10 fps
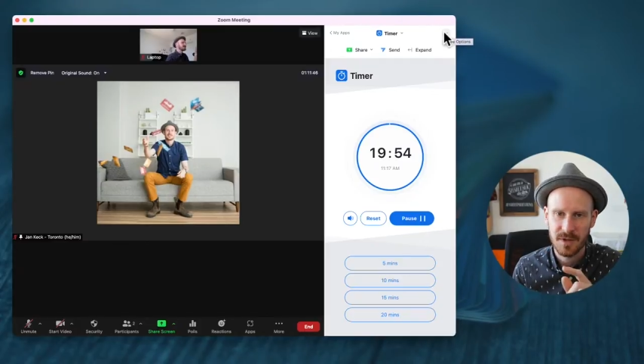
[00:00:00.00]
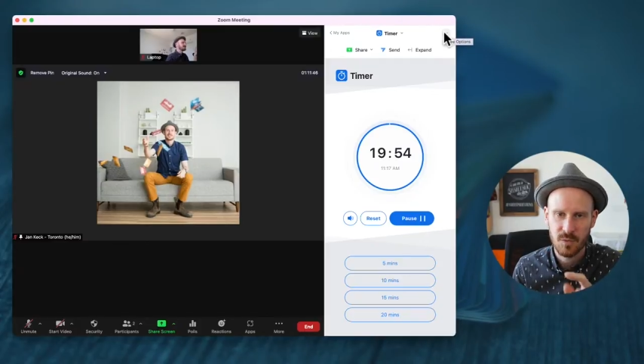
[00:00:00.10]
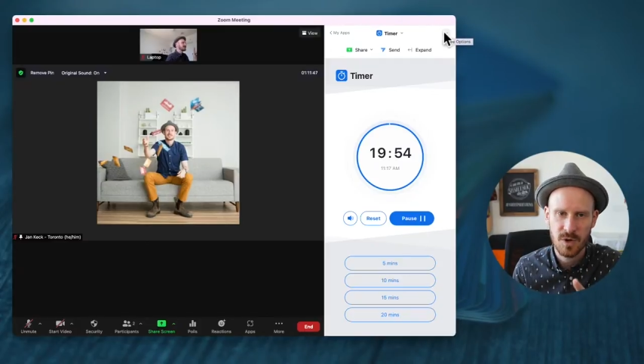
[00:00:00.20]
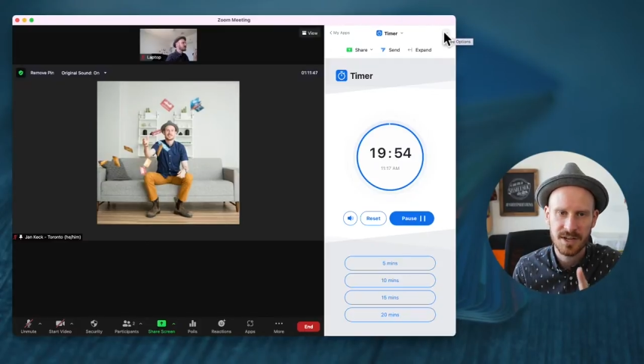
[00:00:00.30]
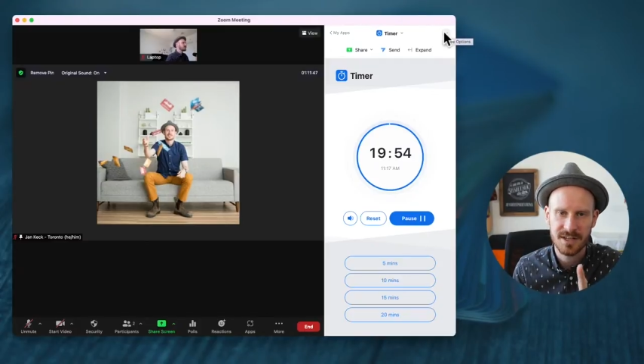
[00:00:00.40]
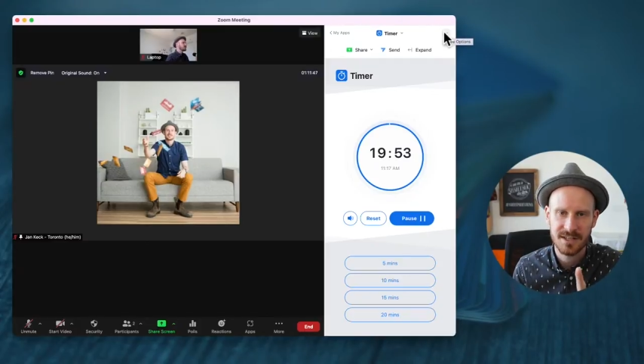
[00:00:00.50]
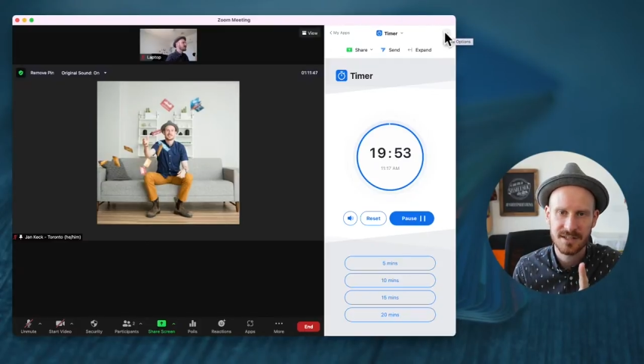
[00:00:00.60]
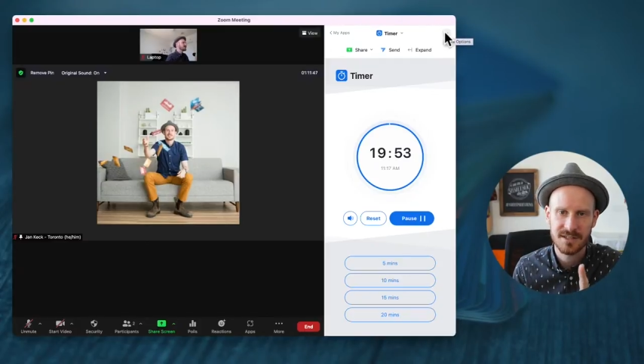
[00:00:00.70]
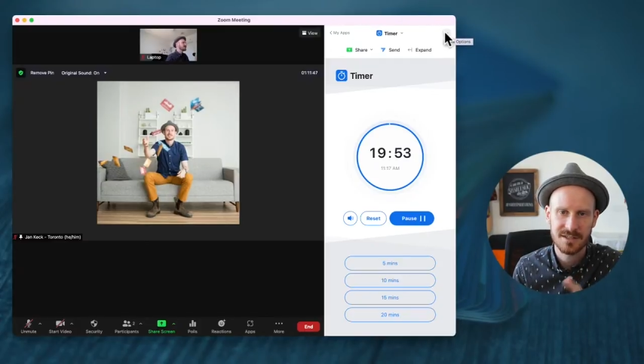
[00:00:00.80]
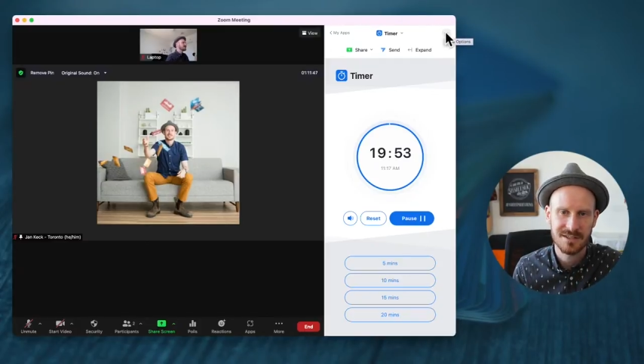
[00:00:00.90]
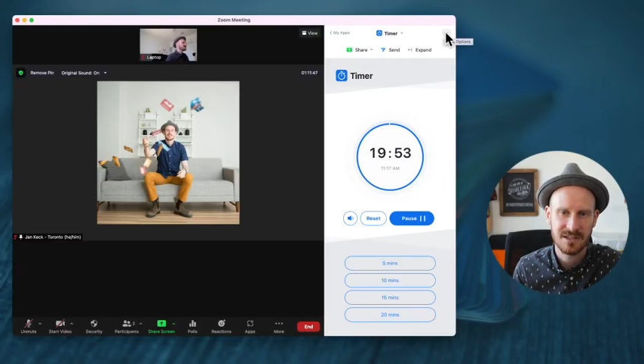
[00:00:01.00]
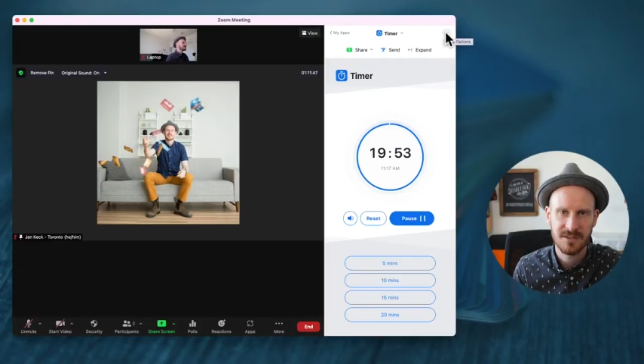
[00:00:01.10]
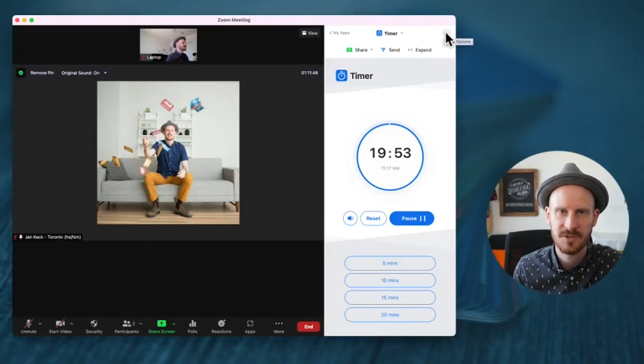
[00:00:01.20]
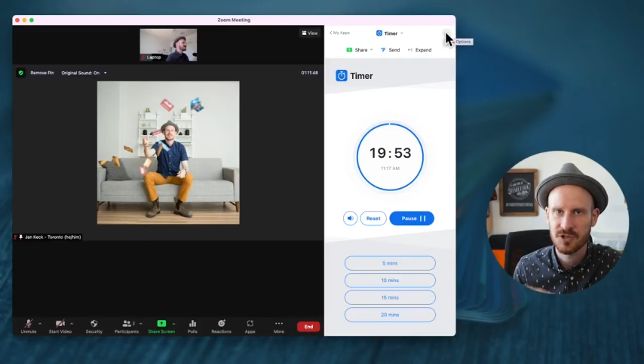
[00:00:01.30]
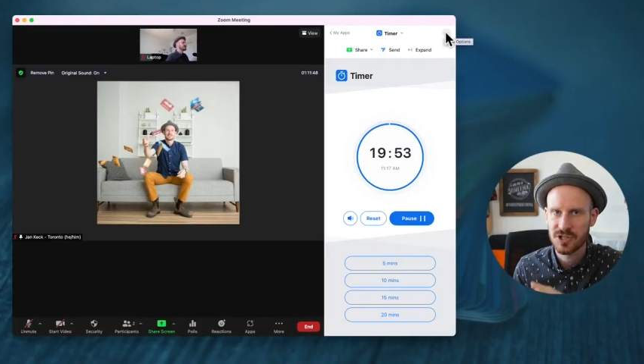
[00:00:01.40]
One is
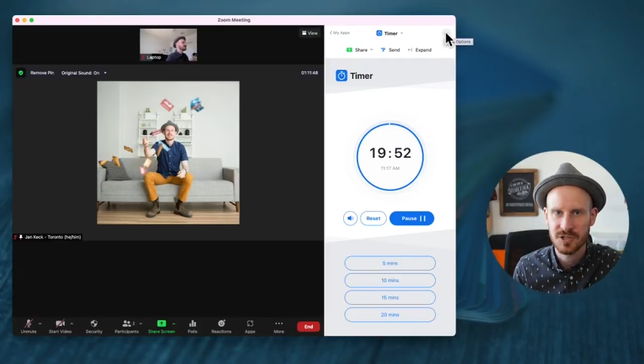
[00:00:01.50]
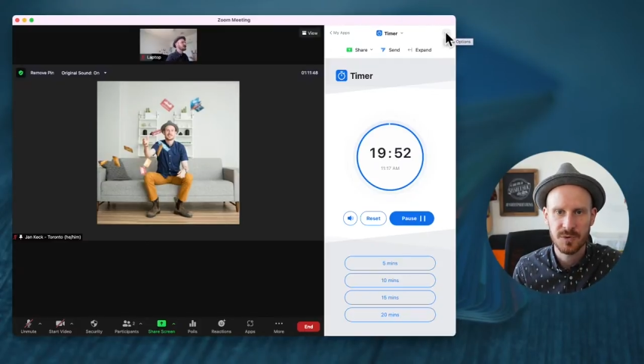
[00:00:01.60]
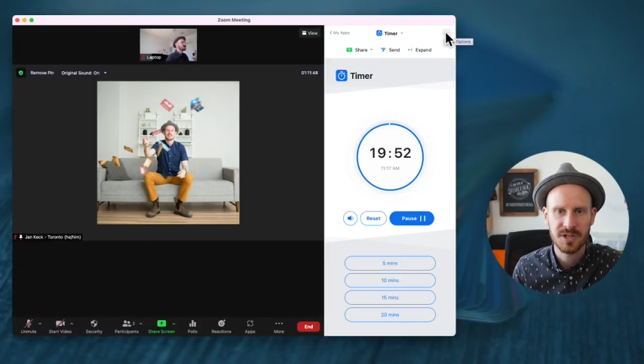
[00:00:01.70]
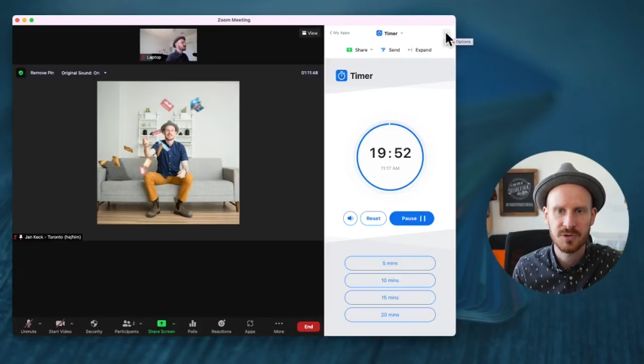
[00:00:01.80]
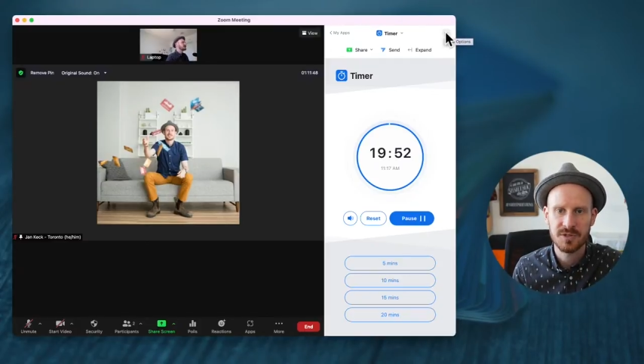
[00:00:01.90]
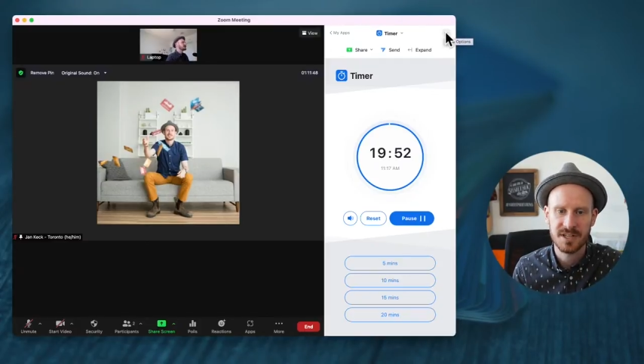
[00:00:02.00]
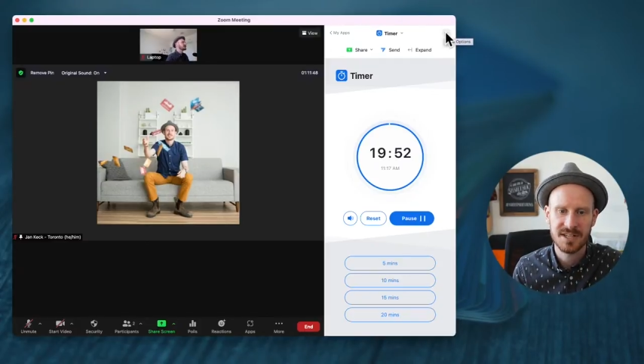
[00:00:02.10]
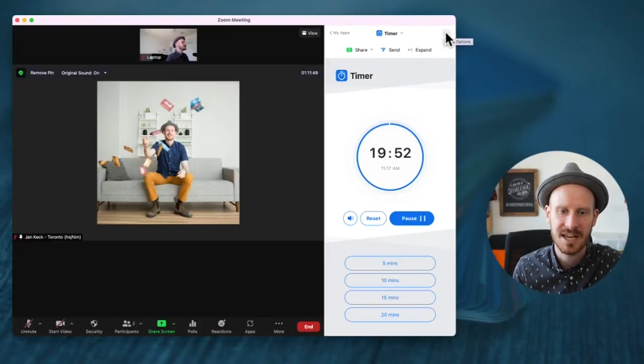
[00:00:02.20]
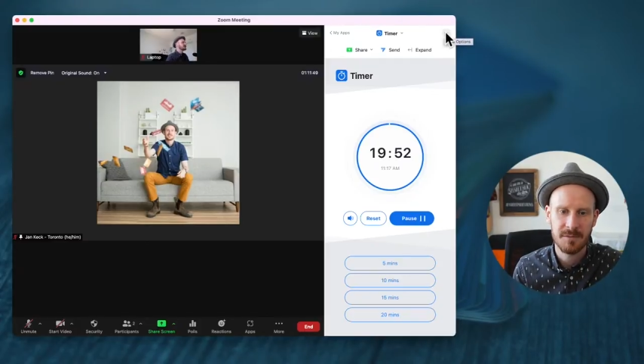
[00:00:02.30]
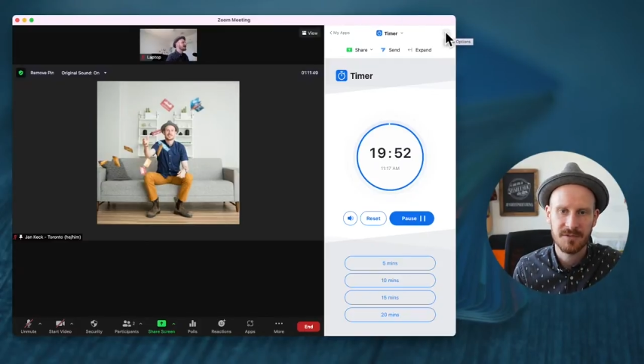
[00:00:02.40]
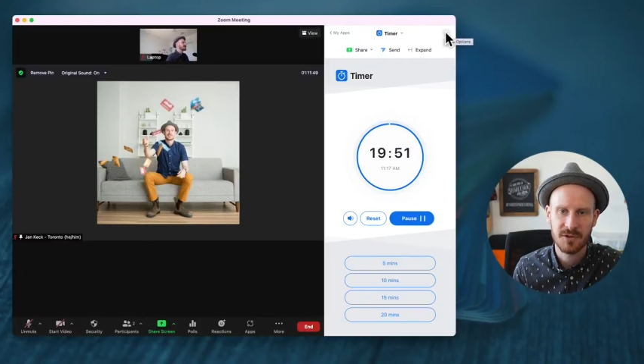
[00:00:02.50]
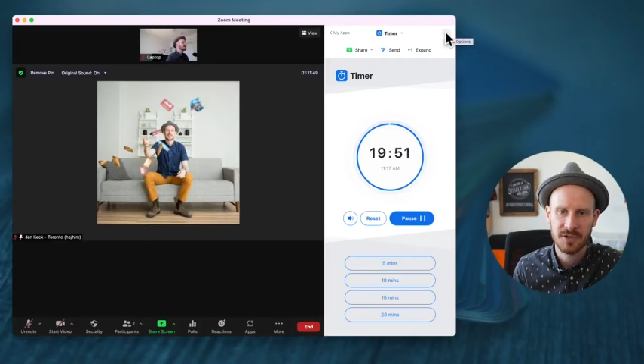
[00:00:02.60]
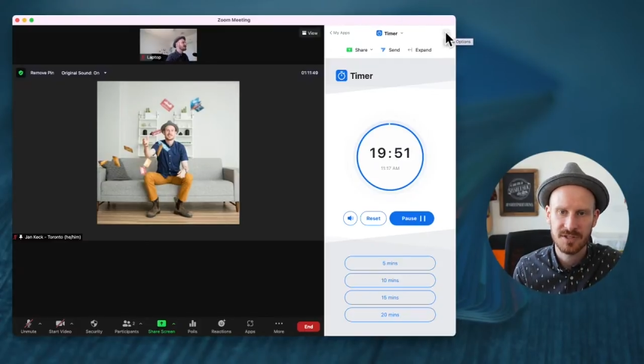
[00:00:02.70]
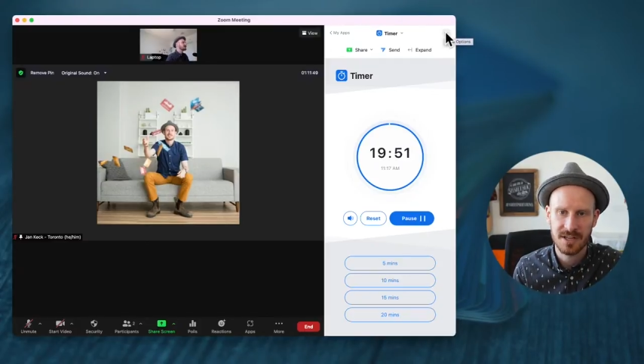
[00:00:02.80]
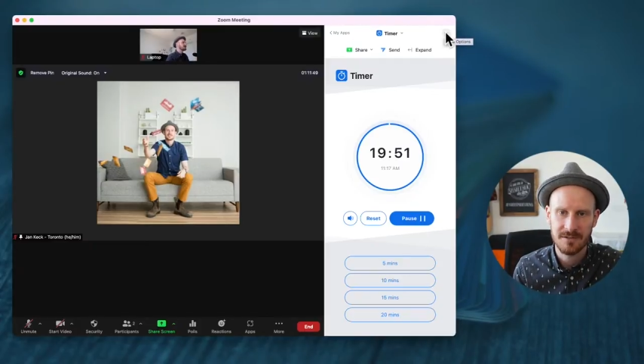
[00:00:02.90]
if you just want to use that timer for
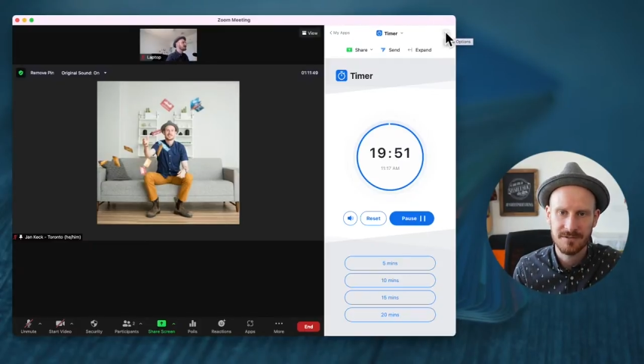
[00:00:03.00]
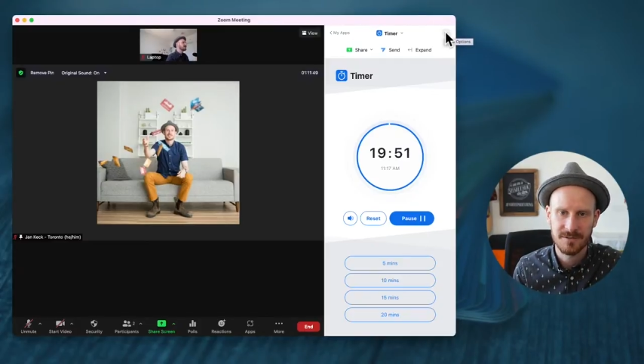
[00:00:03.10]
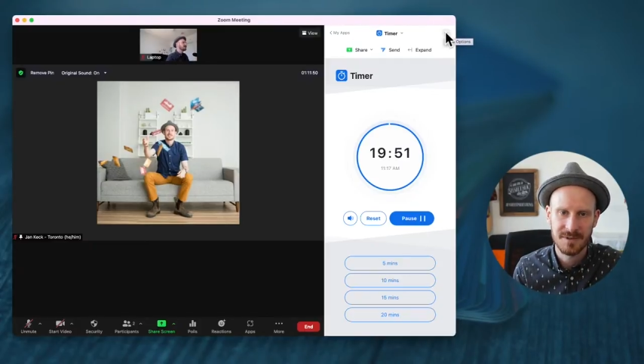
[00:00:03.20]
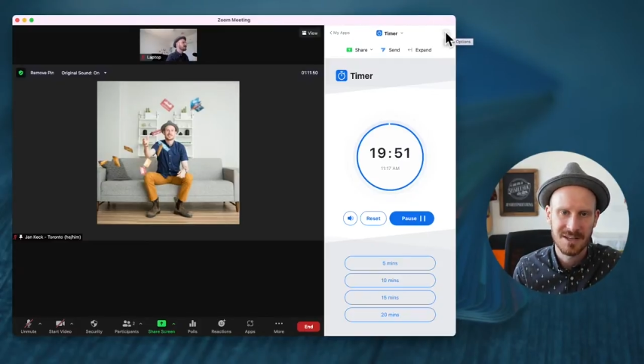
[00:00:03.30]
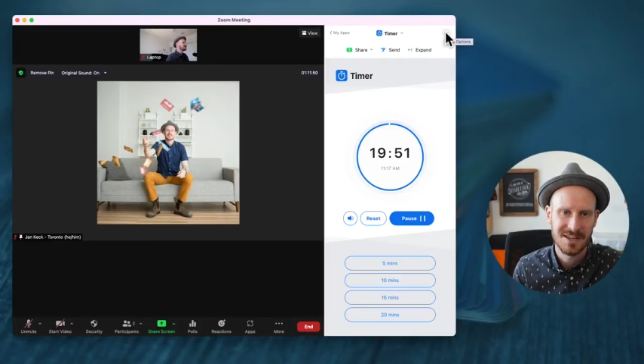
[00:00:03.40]
yourself,